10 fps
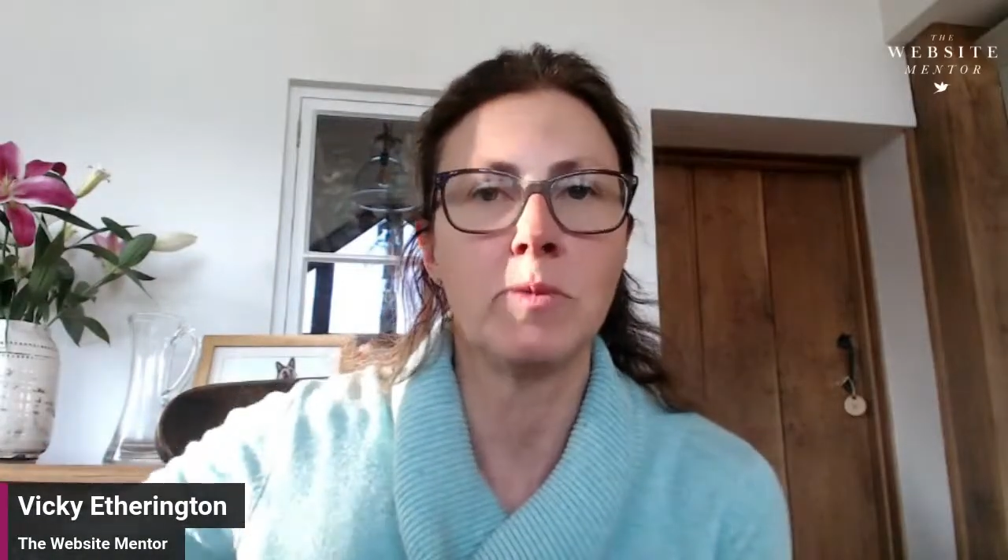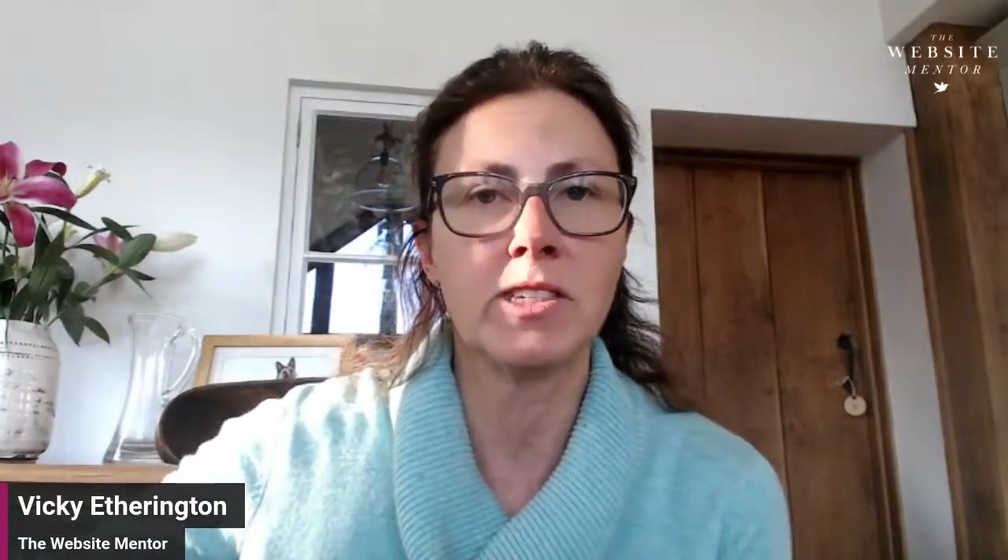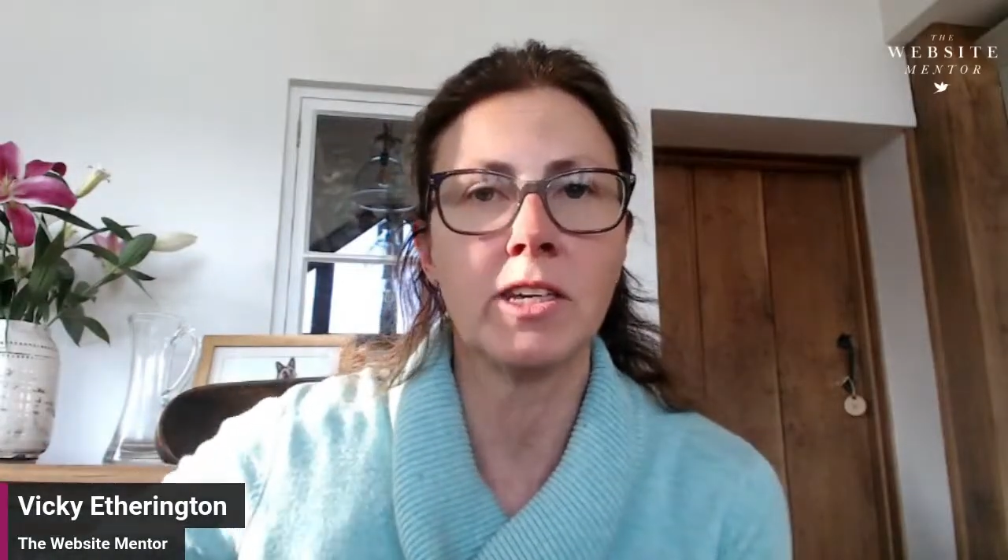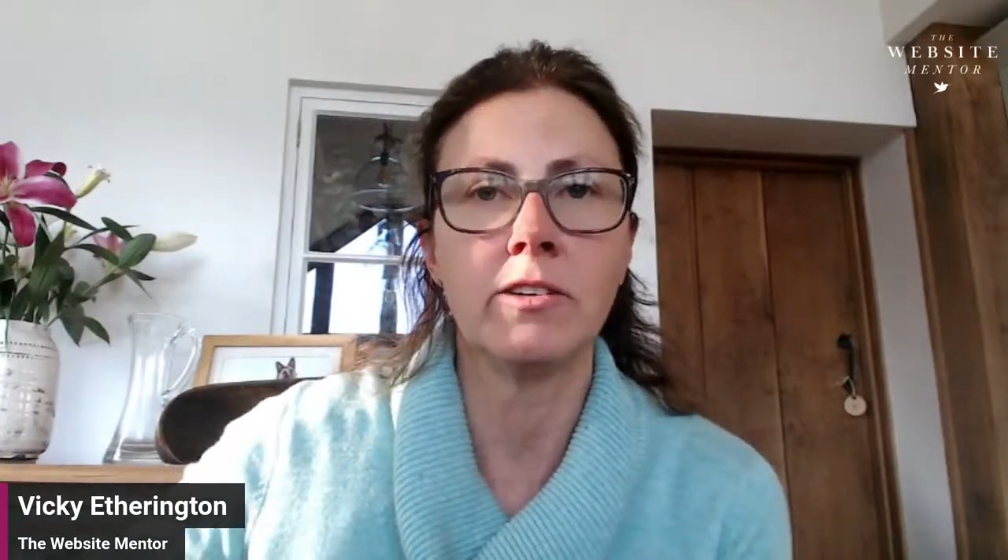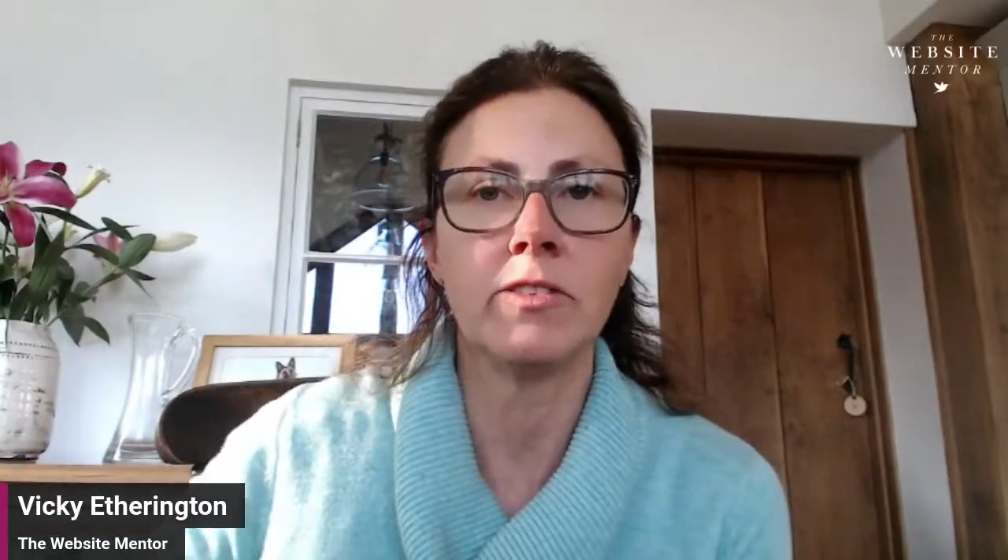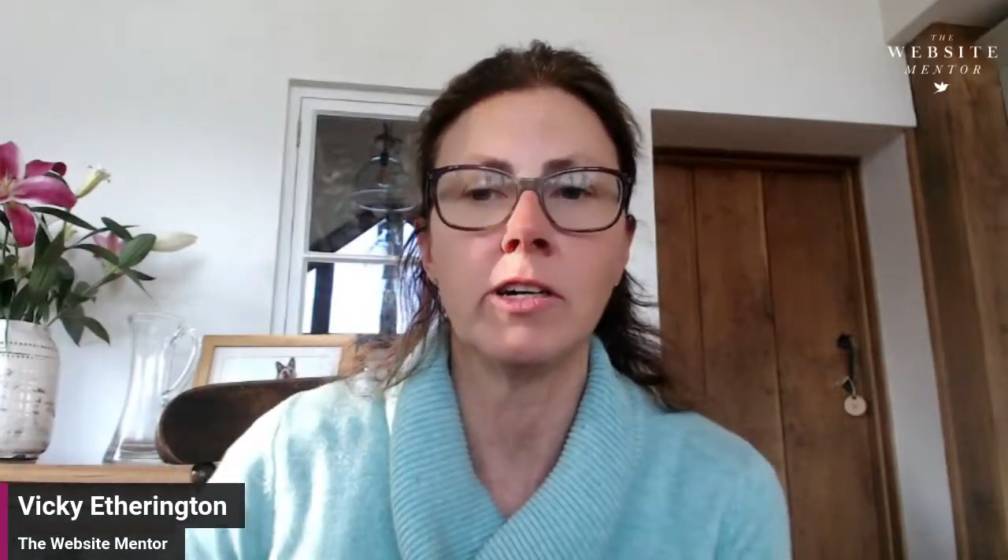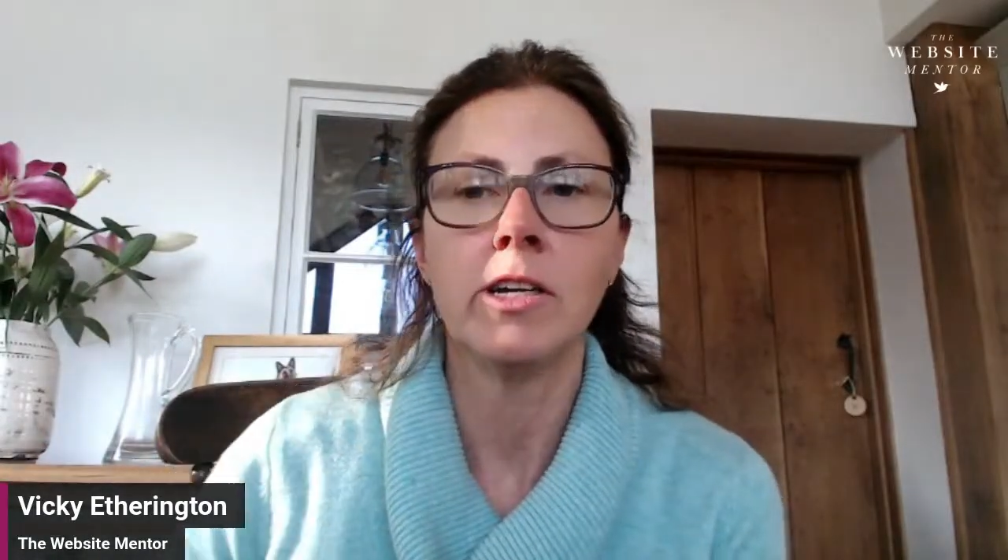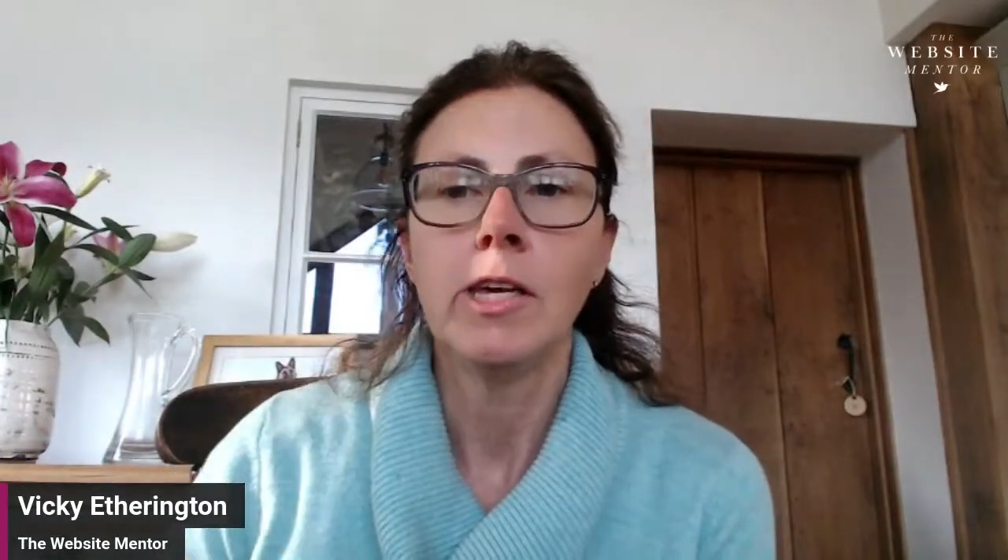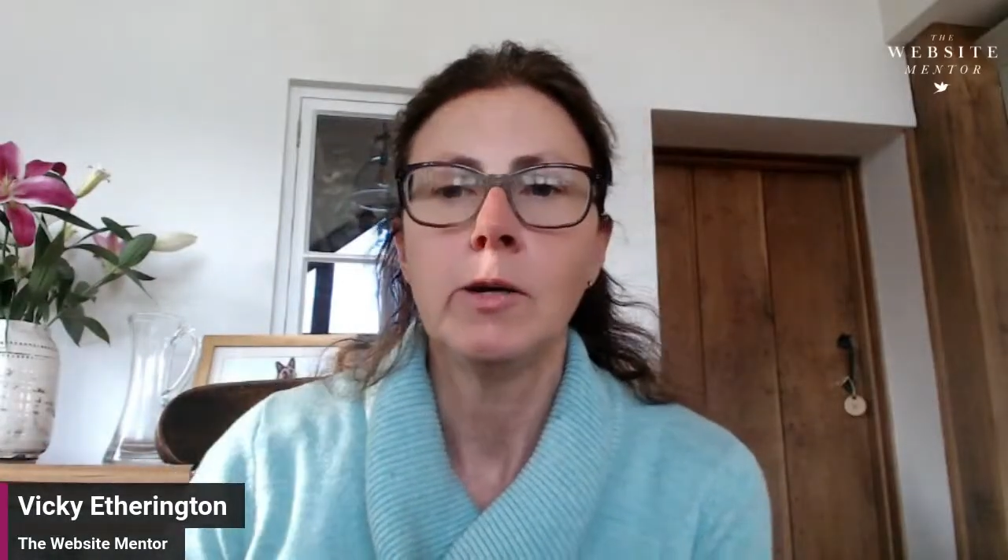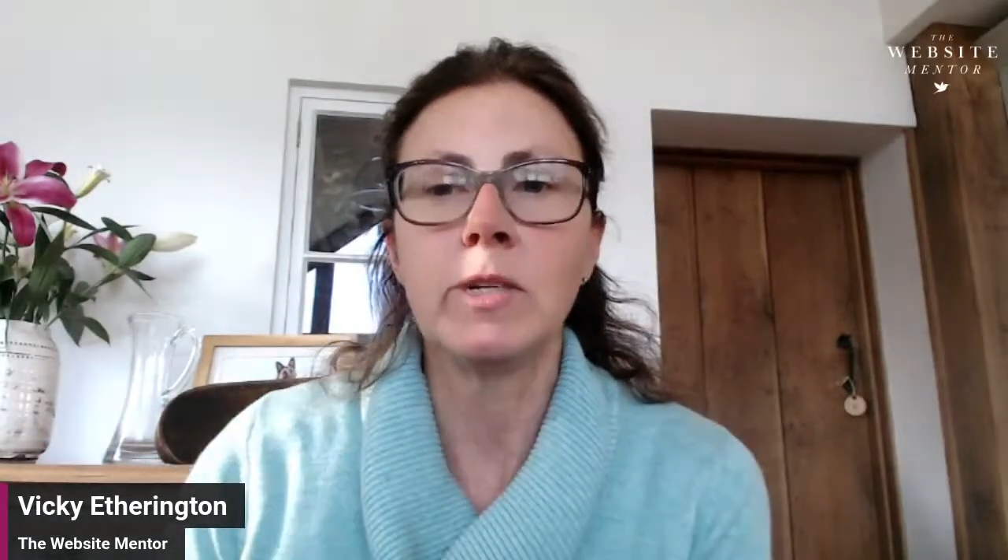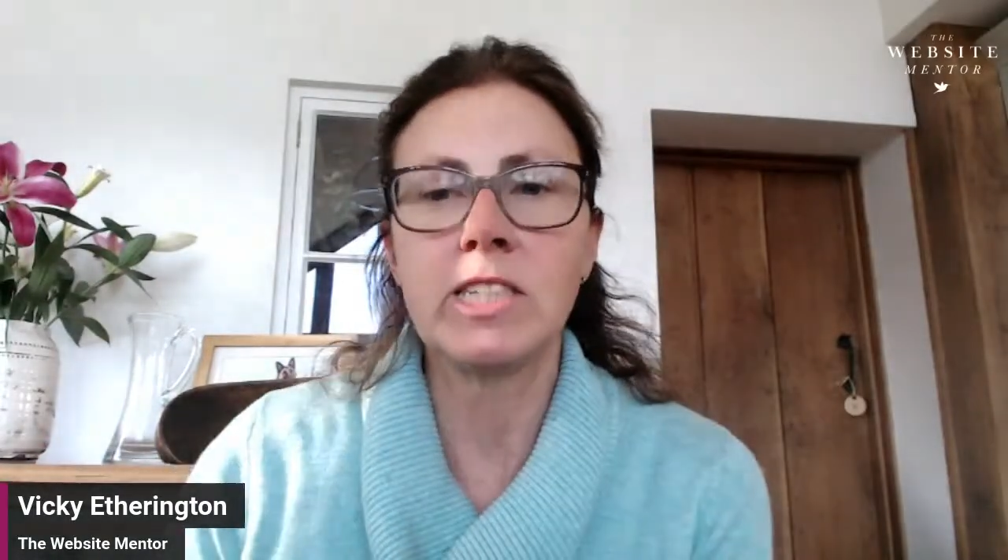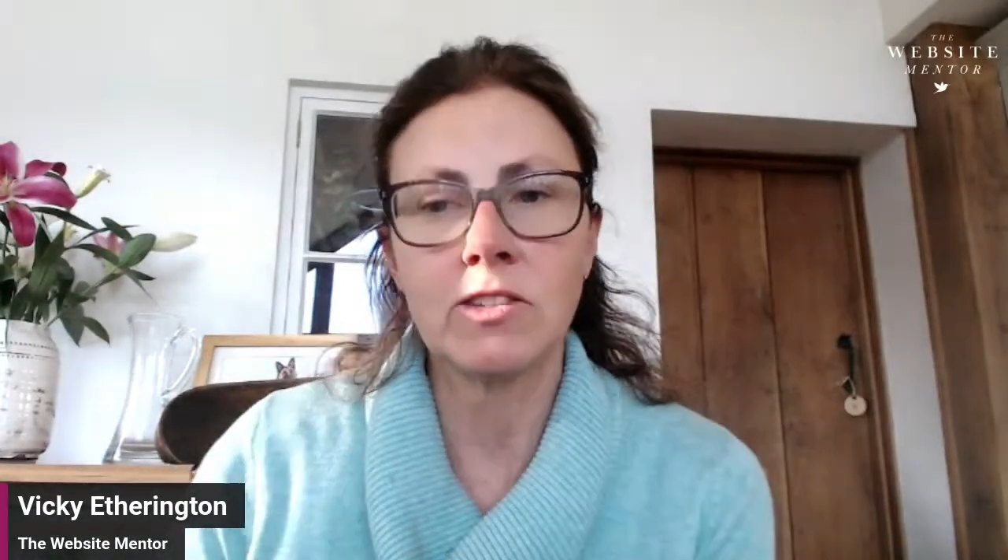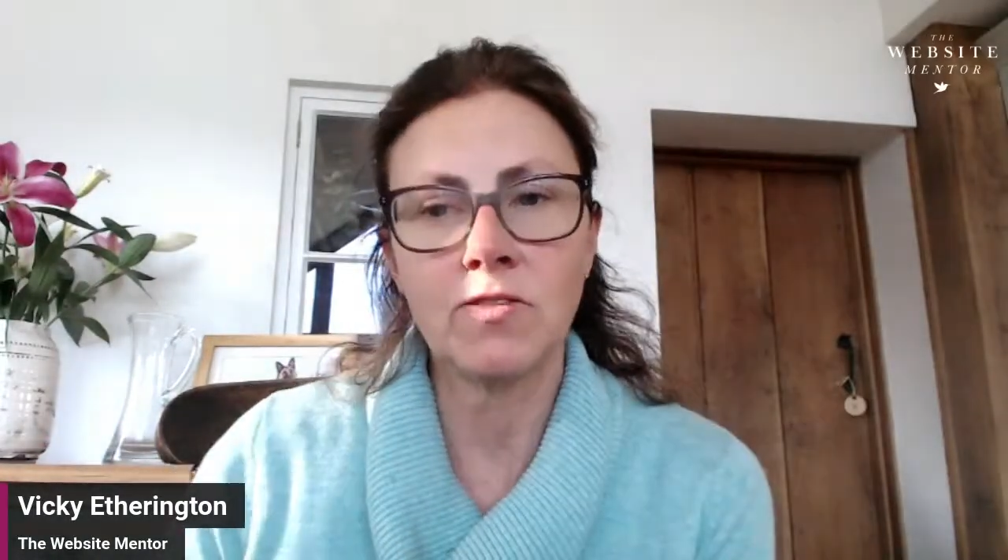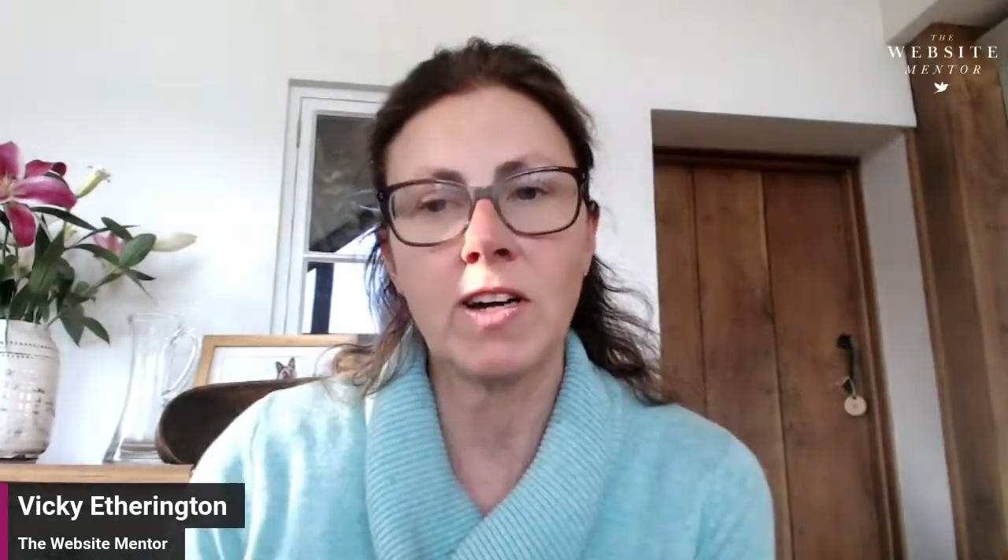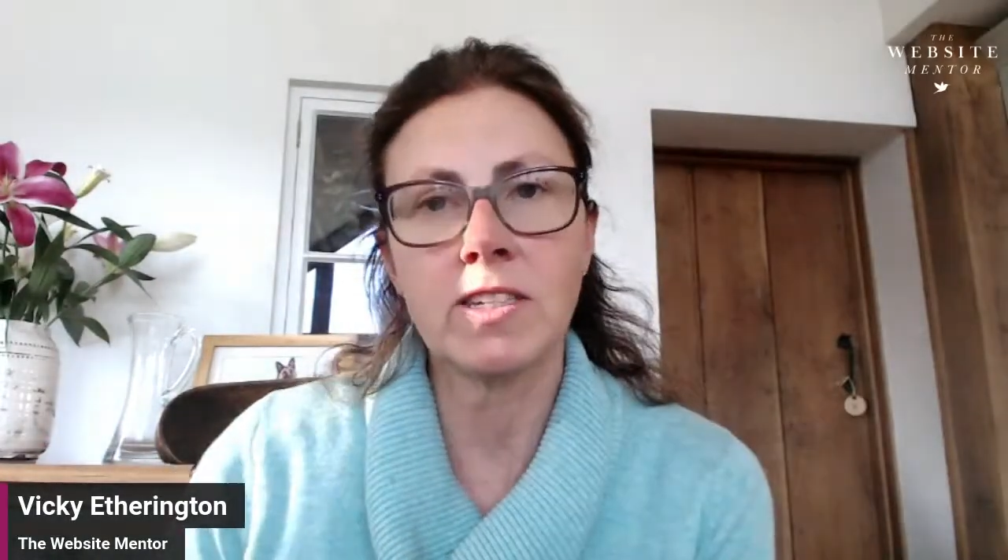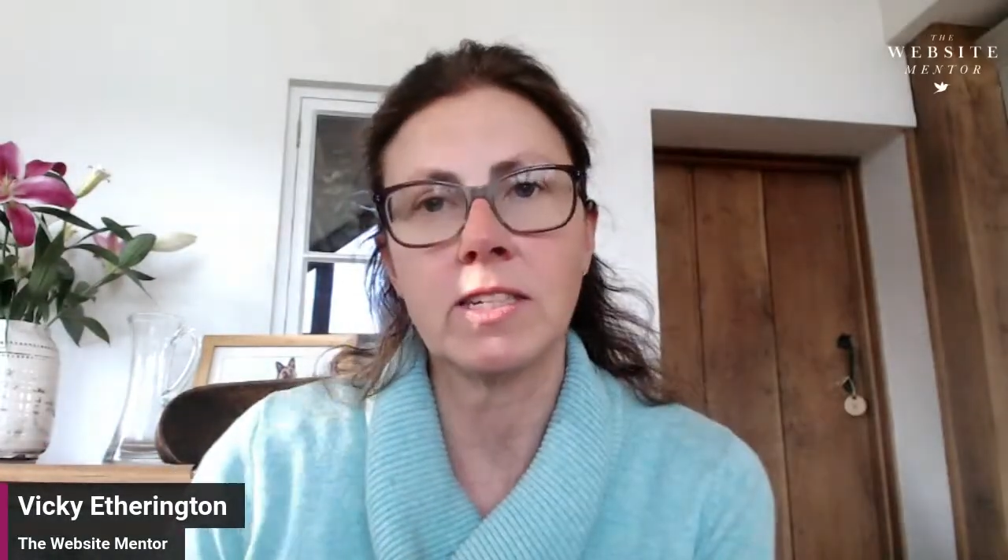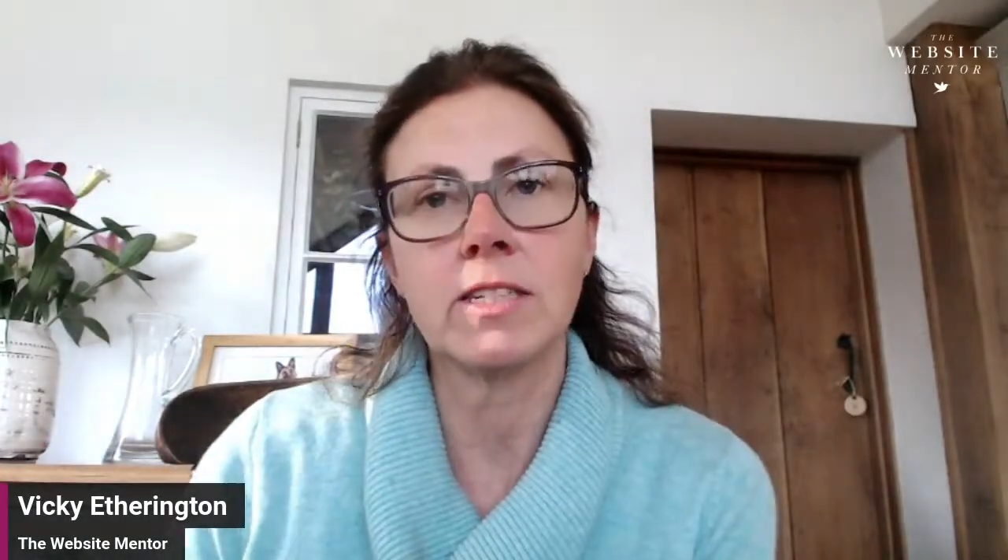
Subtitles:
server, which is faster.